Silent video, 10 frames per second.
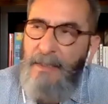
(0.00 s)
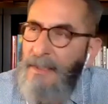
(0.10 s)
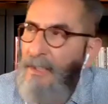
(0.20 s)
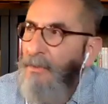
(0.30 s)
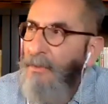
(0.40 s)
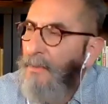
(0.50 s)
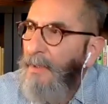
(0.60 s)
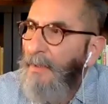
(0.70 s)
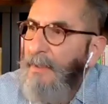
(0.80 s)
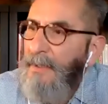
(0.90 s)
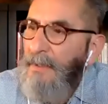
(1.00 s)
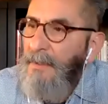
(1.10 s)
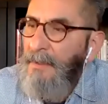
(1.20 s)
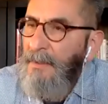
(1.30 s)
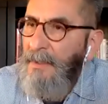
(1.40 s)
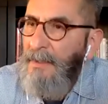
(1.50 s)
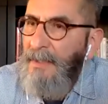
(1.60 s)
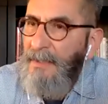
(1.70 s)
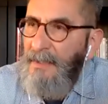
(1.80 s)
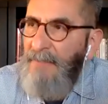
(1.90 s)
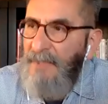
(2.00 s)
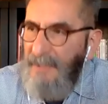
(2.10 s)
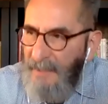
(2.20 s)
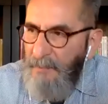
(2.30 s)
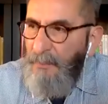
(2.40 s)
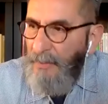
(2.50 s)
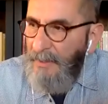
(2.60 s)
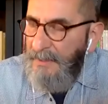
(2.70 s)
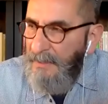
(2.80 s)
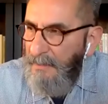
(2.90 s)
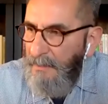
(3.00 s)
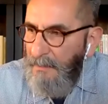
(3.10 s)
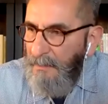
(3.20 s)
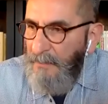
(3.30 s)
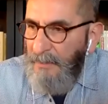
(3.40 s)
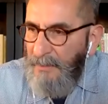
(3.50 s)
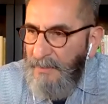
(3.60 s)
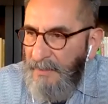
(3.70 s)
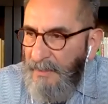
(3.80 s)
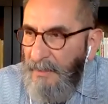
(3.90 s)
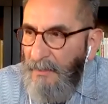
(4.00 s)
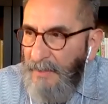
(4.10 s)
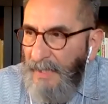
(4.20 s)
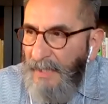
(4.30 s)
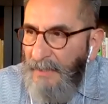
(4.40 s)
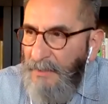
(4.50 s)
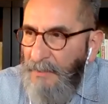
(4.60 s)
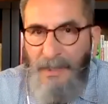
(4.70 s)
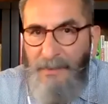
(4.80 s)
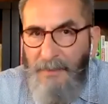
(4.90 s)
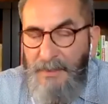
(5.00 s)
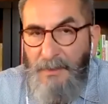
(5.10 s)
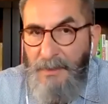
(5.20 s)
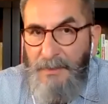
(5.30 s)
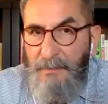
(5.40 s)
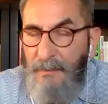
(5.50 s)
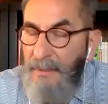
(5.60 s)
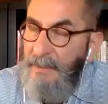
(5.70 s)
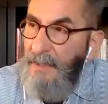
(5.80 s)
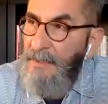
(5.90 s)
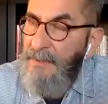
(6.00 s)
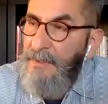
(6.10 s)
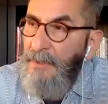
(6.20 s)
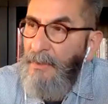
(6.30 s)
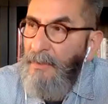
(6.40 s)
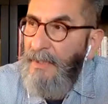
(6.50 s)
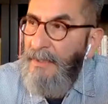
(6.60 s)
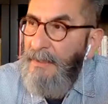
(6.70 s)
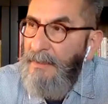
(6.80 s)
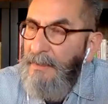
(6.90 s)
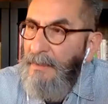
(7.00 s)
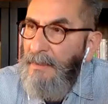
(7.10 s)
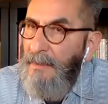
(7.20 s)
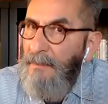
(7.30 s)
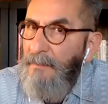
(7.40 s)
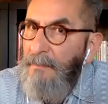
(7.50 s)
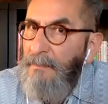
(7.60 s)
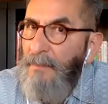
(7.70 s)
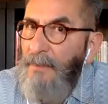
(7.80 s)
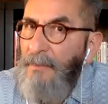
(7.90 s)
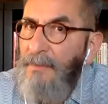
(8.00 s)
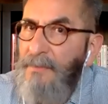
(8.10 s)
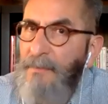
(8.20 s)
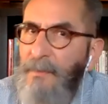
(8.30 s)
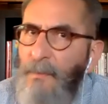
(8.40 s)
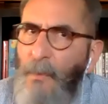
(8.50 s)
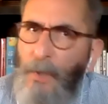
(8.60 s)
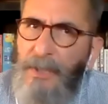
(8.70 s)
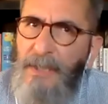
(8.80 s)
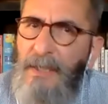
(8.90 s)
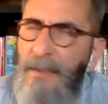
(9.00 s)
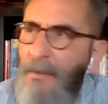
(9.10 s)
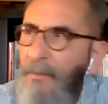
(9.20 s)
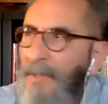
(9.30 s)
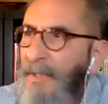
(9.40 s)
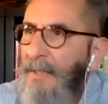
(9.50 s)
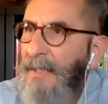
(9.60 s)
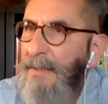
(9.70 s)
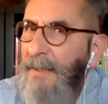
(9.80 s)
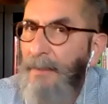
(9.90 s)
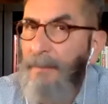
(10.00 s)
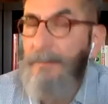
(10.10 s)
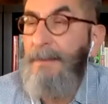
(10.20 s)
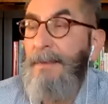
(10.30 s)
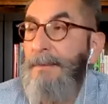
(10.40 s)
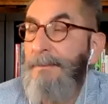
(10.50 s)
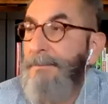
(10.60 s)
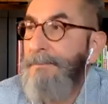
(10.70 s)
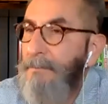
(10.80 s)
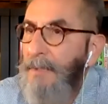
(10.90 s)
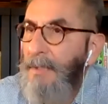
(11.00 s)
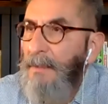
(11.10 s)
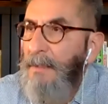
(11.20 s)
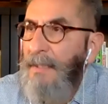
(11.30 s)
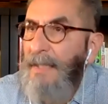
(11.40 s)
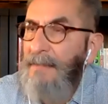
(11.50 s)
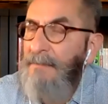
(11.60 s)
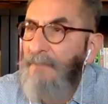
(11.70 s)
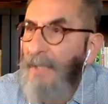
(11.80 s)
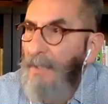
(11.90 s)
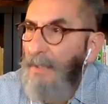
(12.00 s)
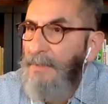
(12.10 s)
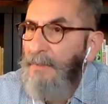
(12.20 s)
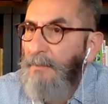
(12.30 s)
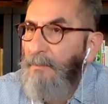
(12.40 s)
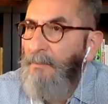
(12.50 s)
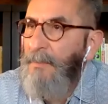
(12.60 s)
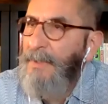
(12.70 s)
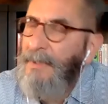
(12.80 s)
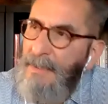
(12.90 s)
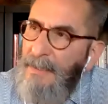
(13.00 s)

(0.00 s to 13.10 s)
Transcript: you know, it, it leaves an imprint when you see your dad do whatever it's going to he does. You know, and uh, whether it's working or being that guy or you know a, an act of violence, but